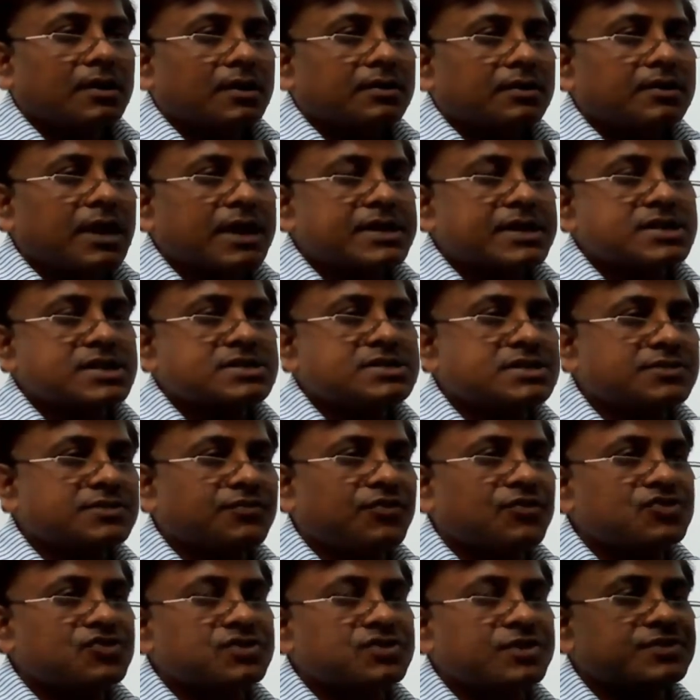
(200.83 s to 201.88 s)
The attraction
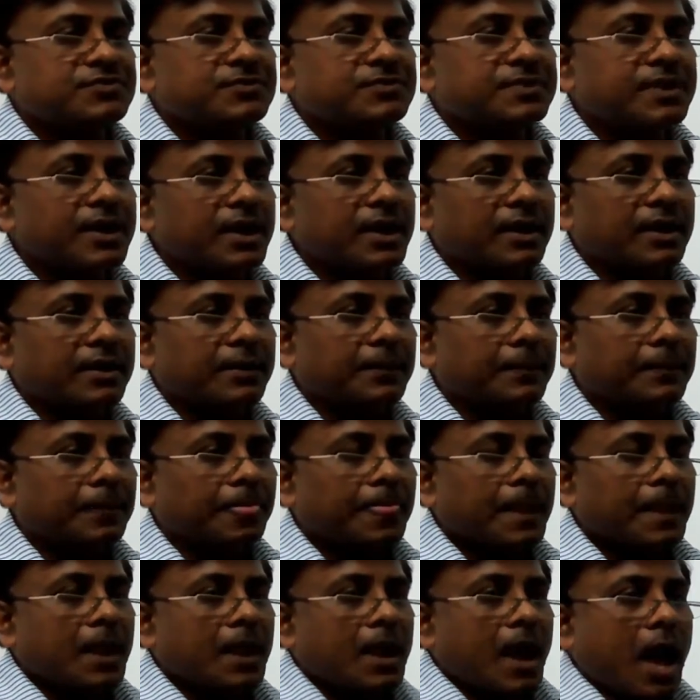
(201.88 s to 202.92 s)
force is there.
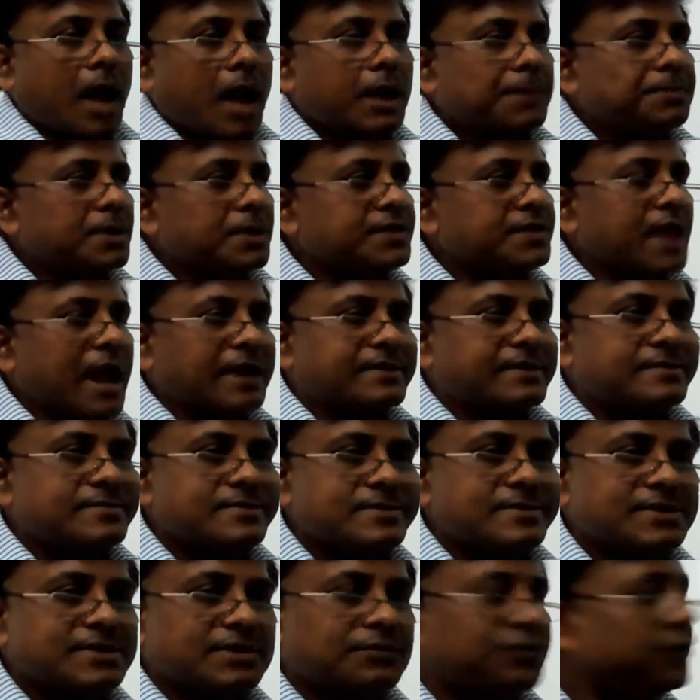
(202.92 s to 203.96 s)
And if there is an
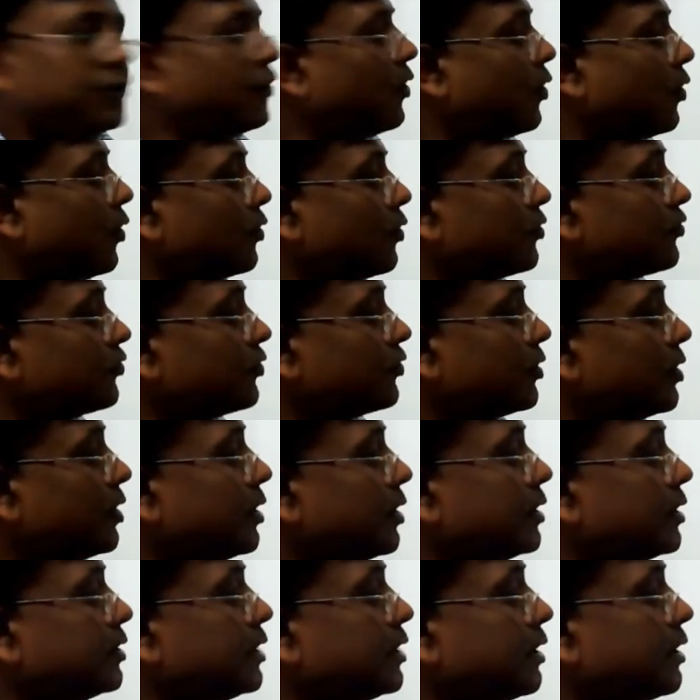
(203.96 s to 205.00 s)
attraction force,
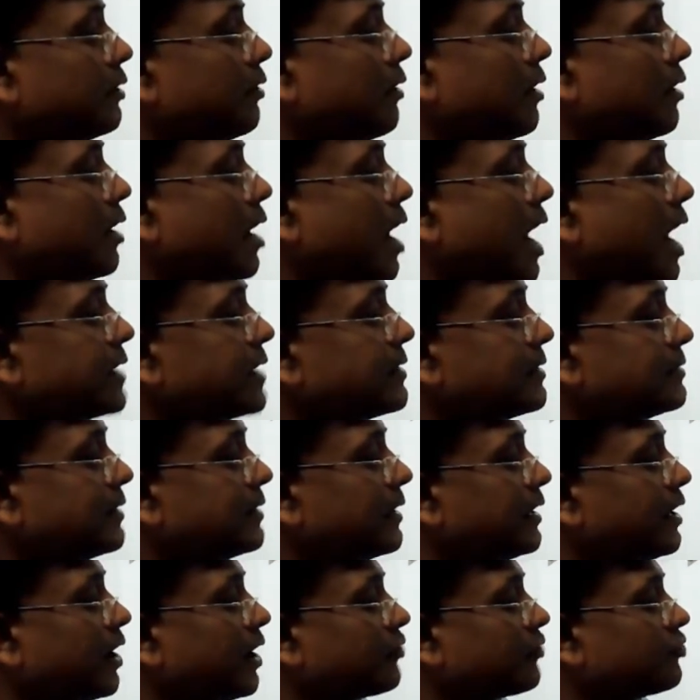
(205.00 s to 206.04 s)
then either the
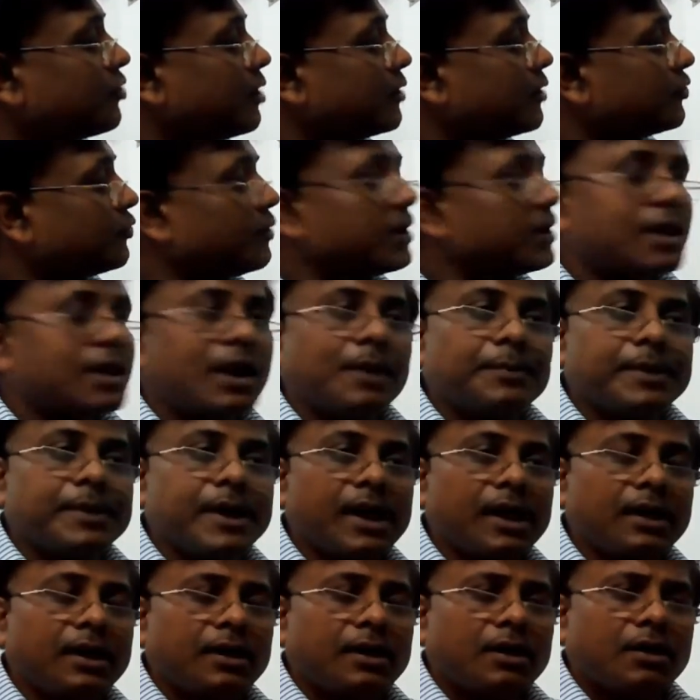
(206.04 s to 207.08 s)
electrons will come
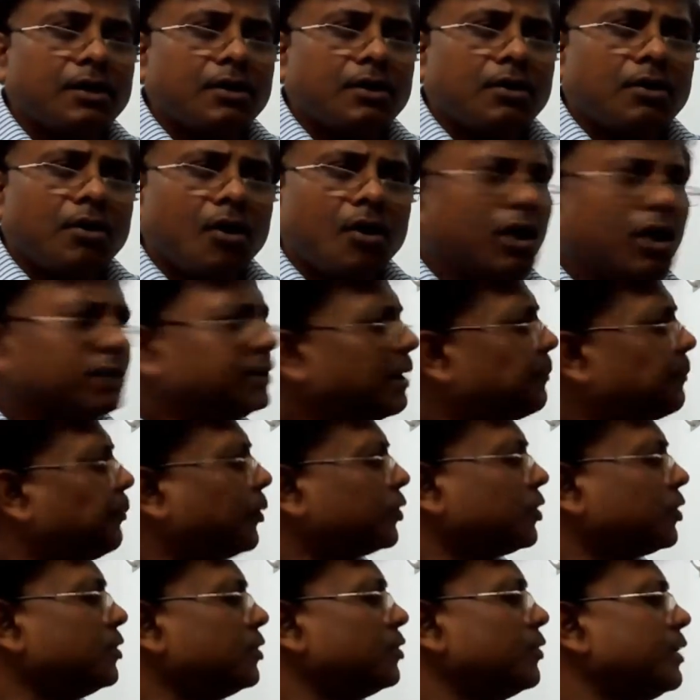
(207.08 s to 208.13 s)
here or the
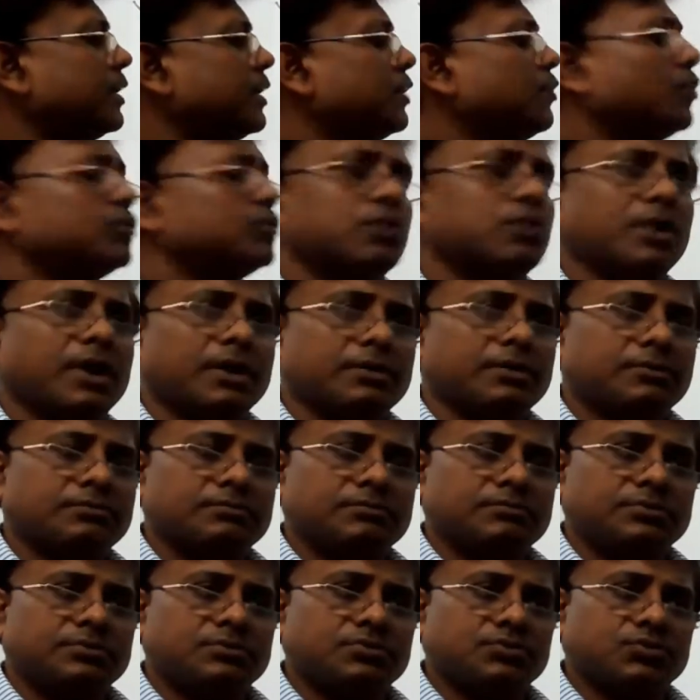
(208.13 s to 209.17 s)
photon will go
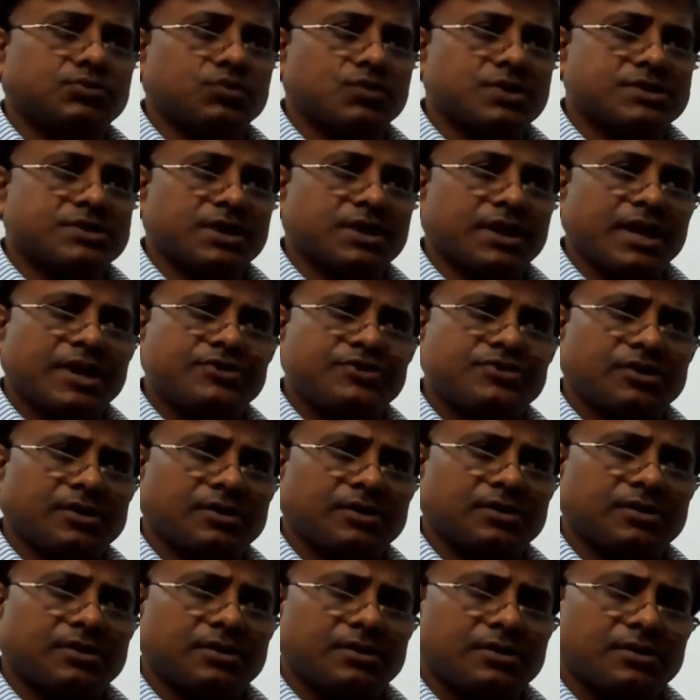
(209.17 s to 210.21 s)
towards the electron.
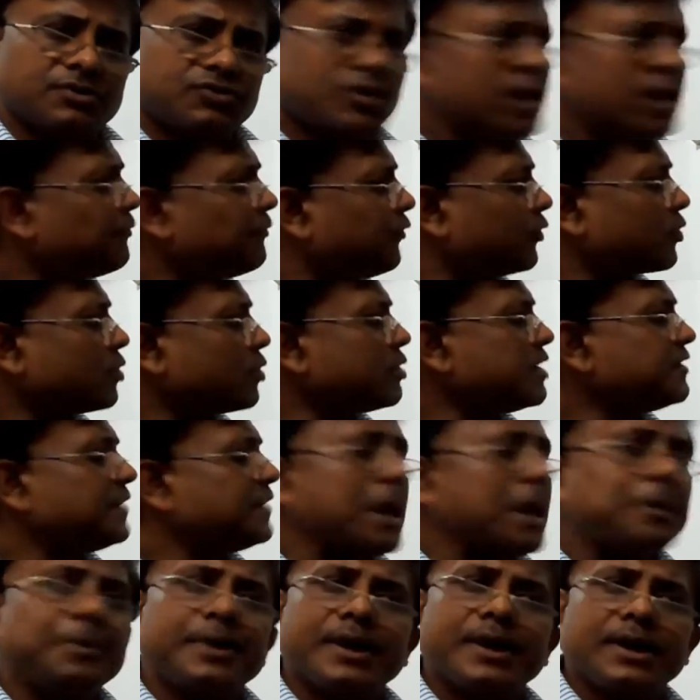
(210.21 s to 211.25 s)
So if photon is
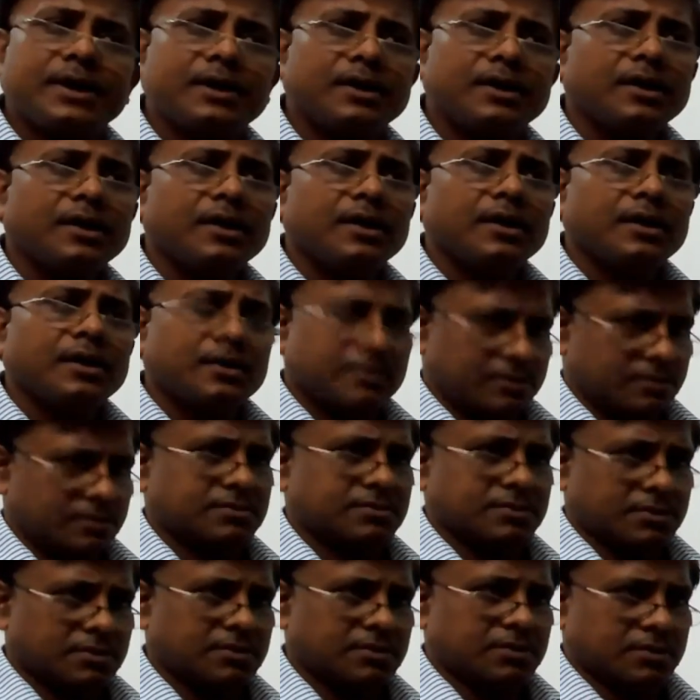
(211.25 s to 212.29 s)
heavier,
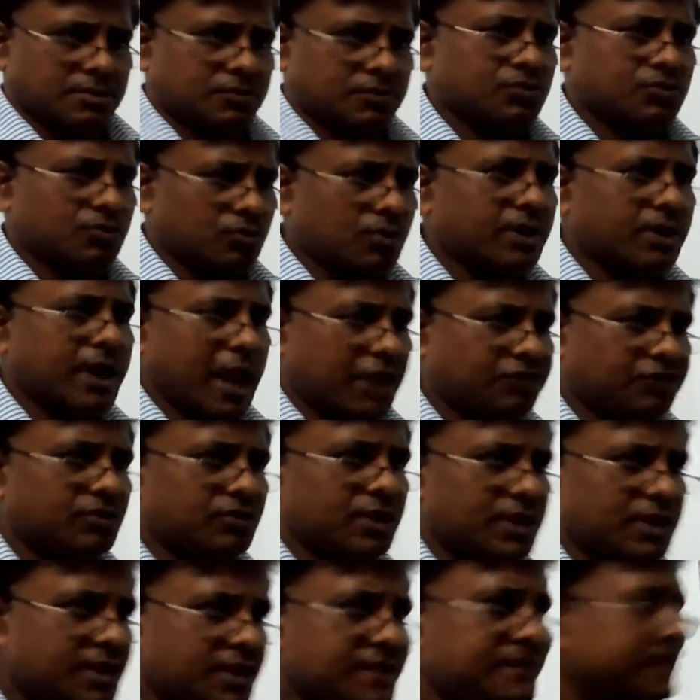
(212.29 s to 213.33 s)
so what
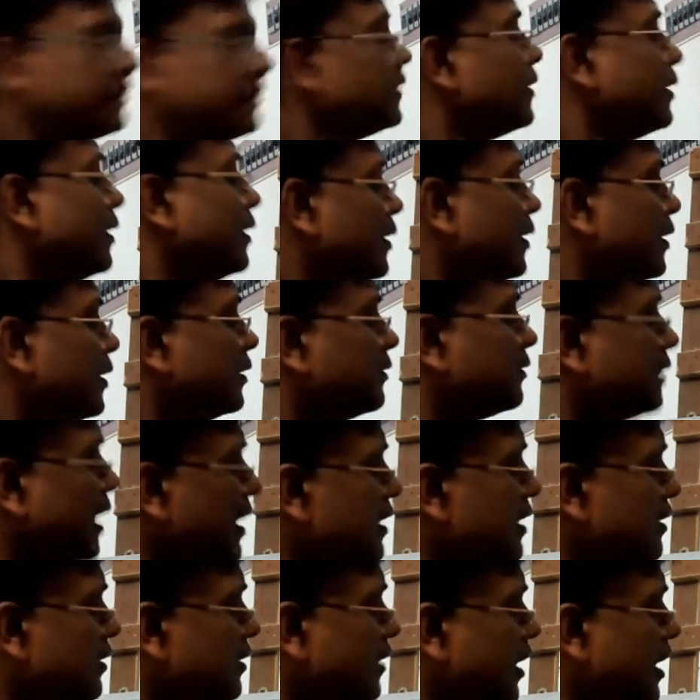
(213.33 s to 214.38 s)
actually is,
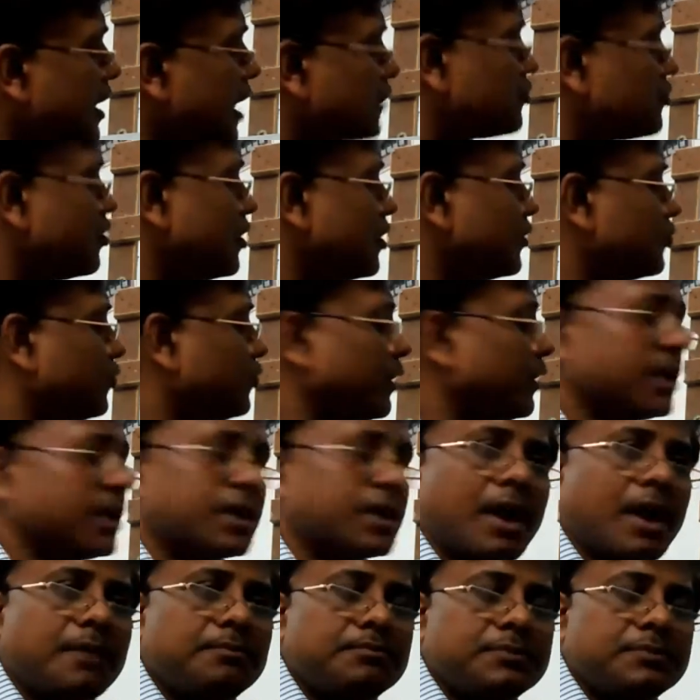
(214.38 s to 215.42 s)
then the electrons will
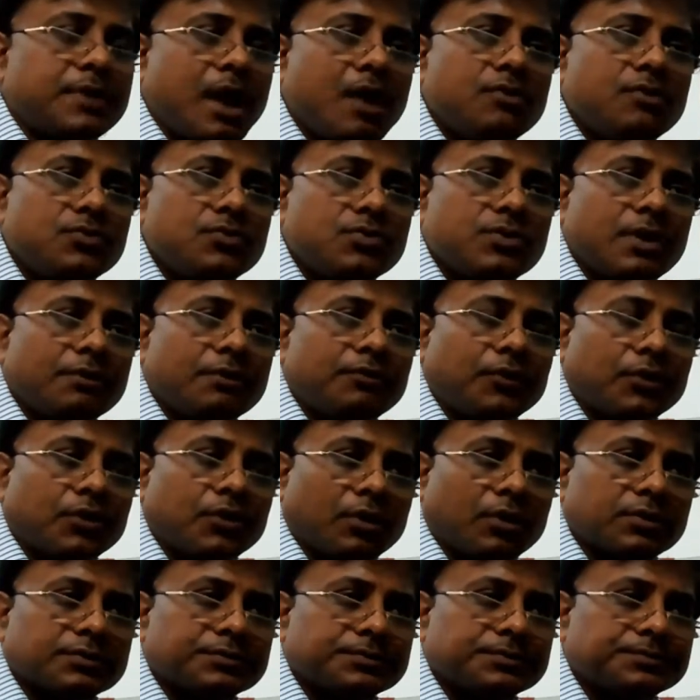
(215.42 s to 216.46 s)
come down to the
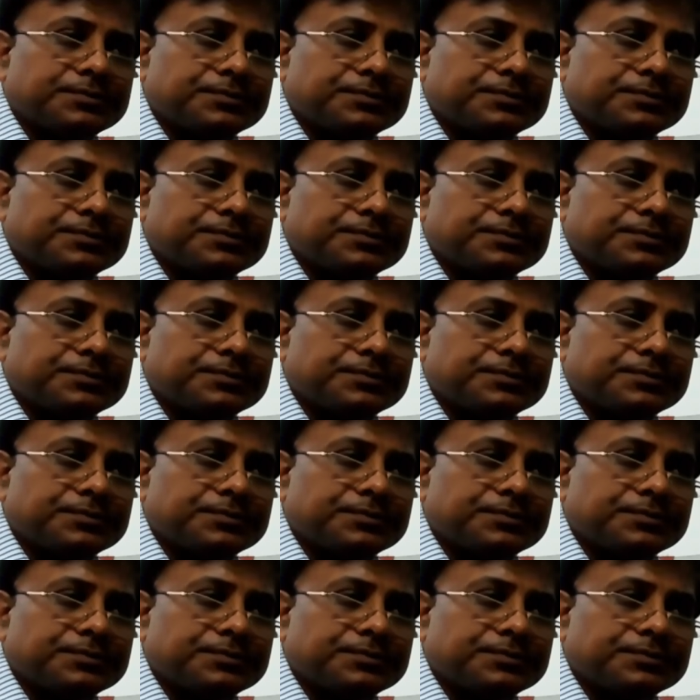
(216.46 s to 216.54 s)
photon.